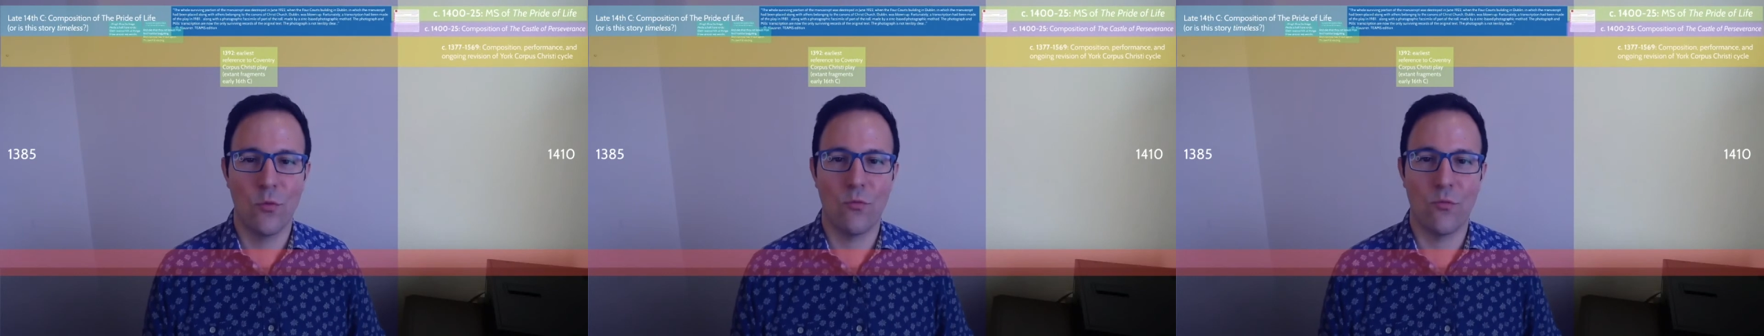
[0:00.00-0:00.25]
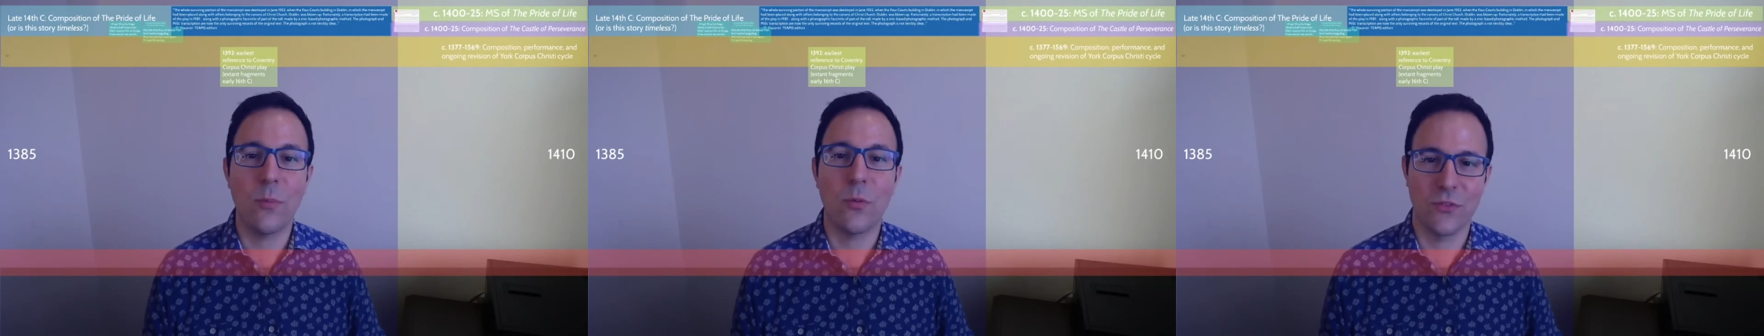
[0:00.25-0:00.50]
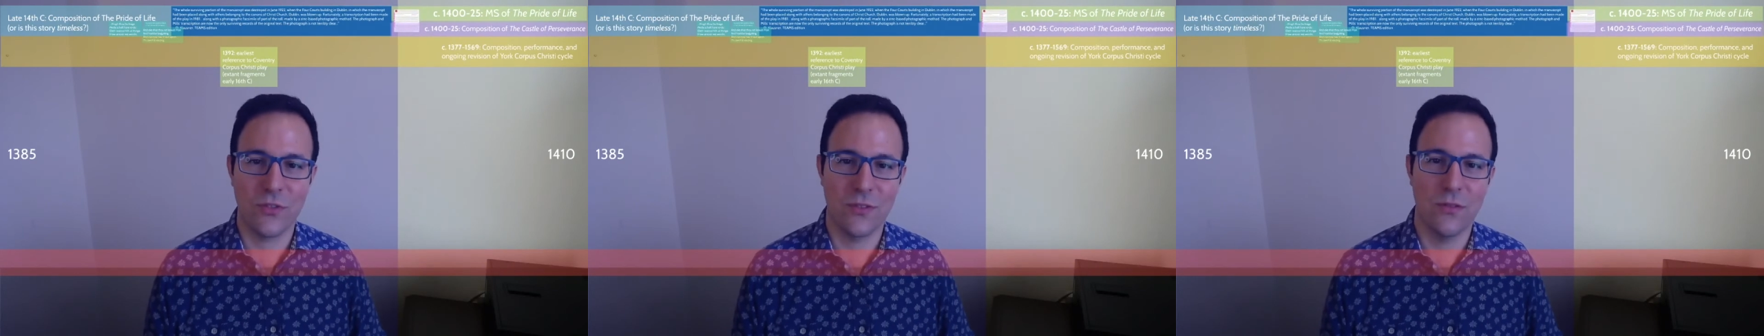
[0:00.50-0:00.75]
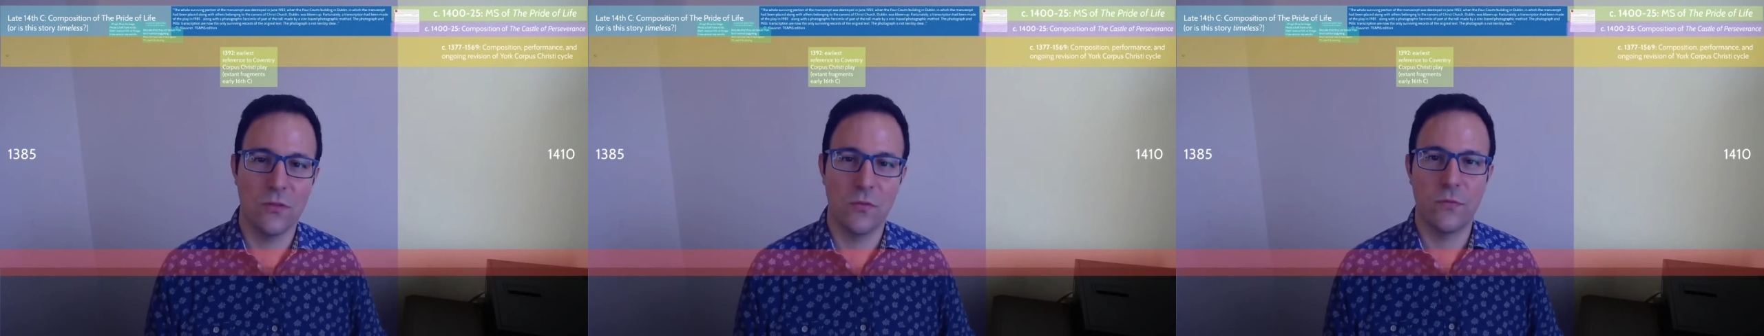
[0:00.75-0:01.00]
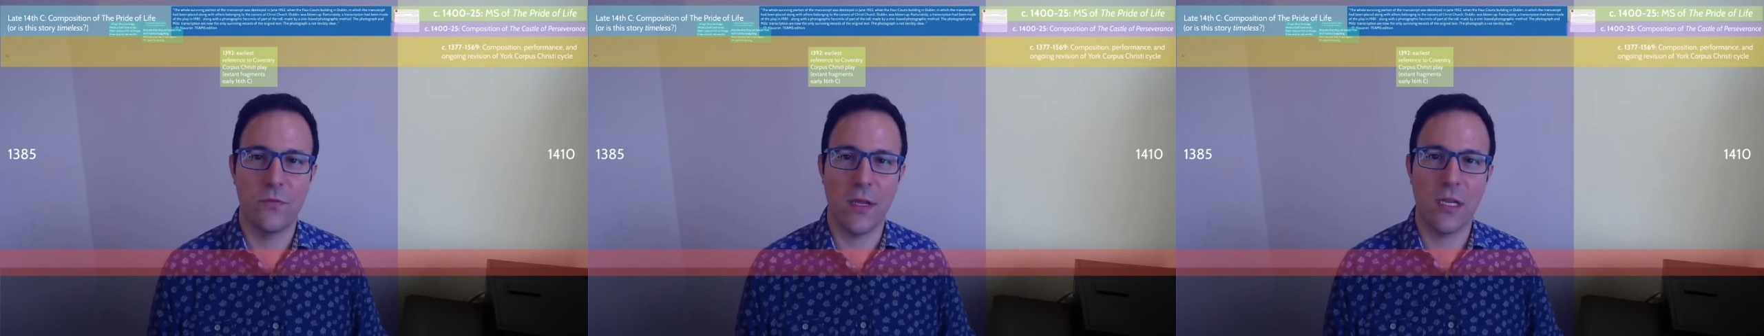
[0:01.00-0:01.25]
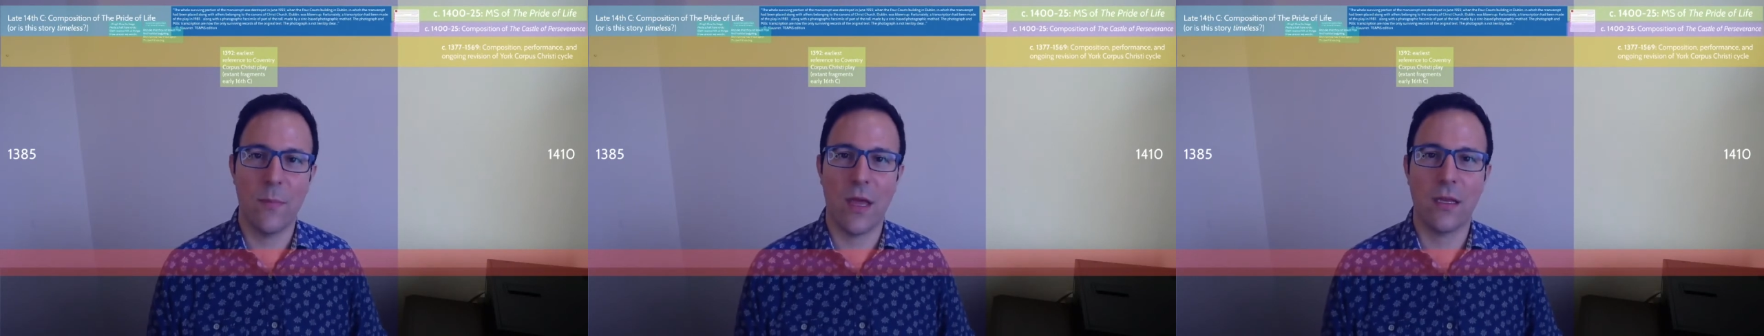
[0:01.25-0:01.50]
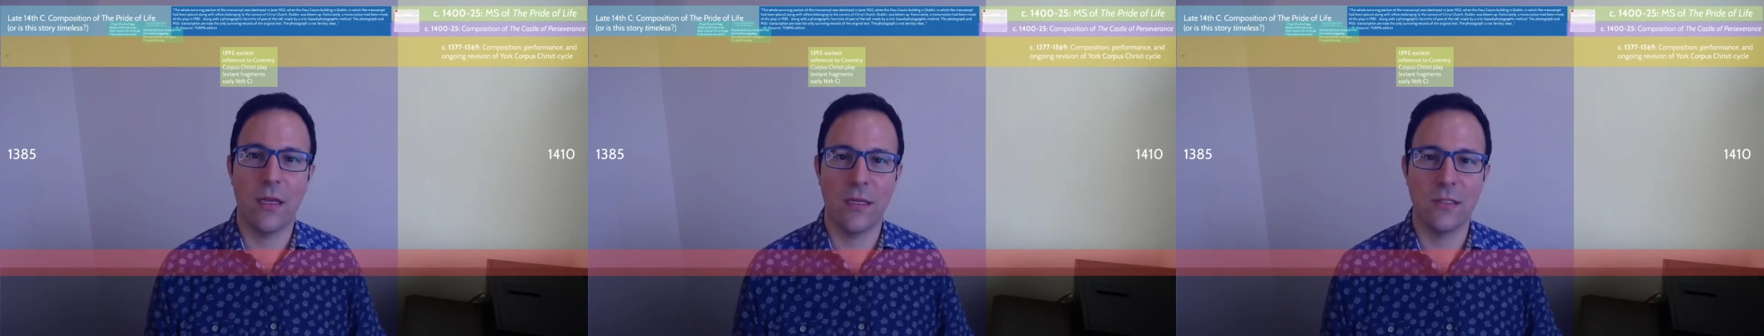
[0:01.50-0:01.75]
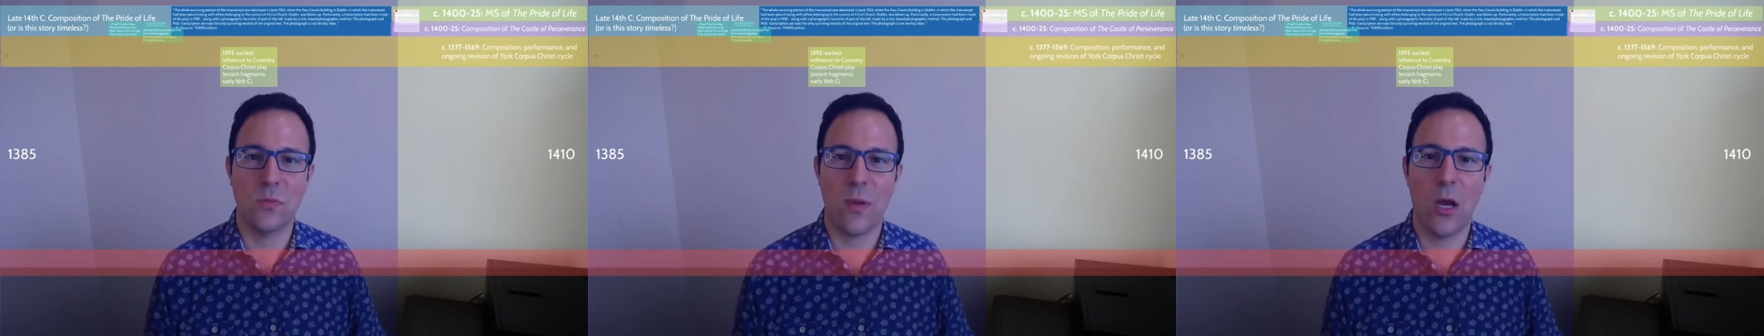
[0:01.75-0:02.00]
rebels fighting back
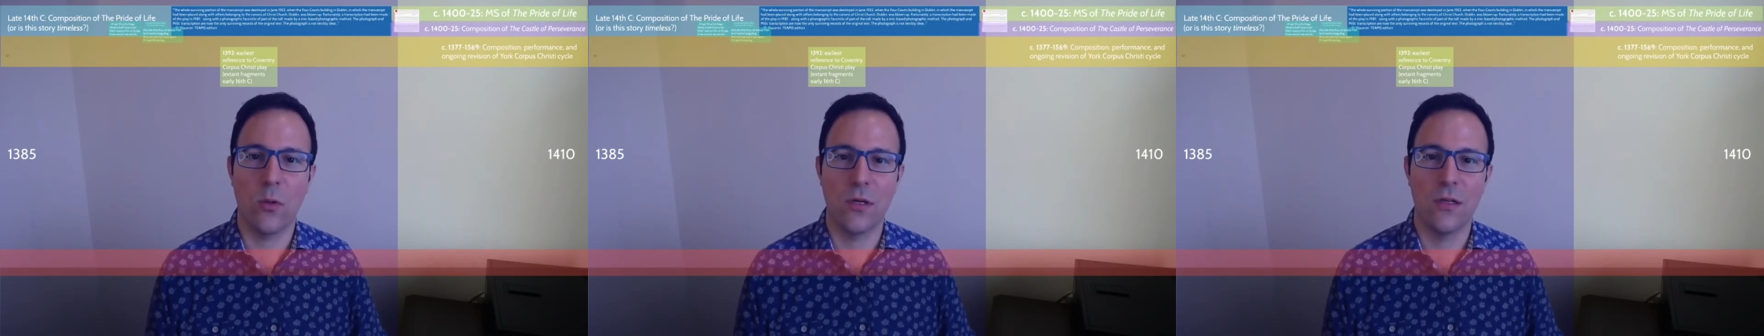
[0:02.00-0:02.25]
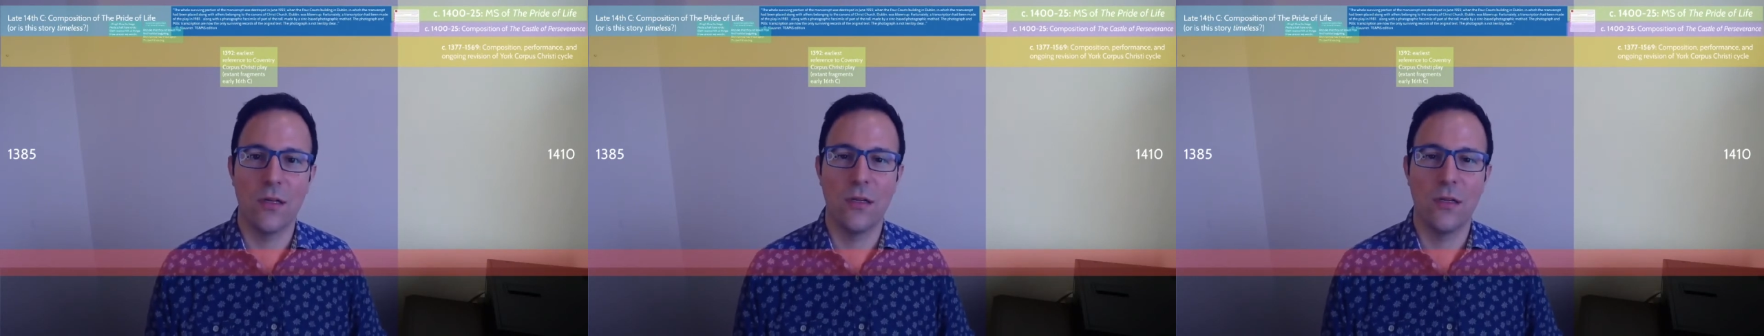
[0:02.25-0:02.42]
against power,